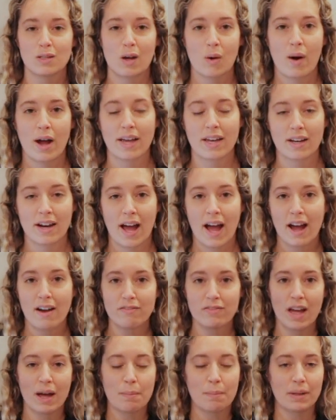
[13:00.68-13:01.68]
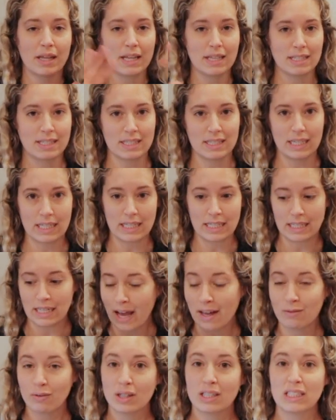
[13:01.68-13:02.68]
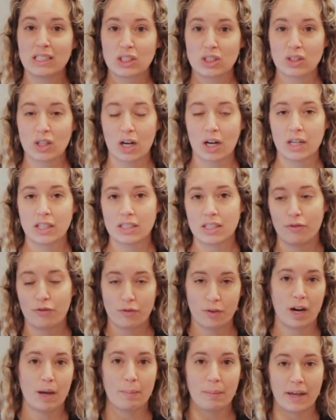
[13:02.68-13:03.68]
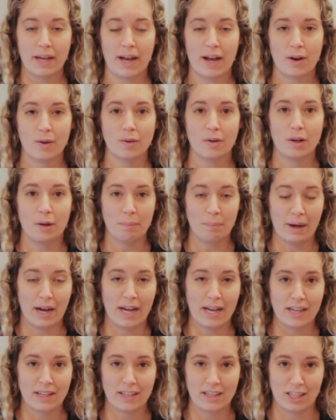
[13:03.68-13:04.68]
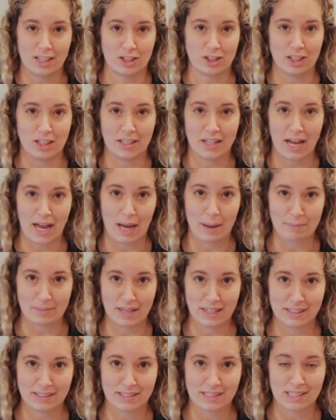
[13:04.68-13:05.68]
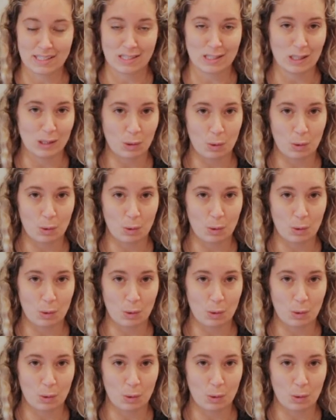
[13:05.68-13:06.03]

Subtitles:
so I can have that blank slate and really start framing out my kitchen cabinets is the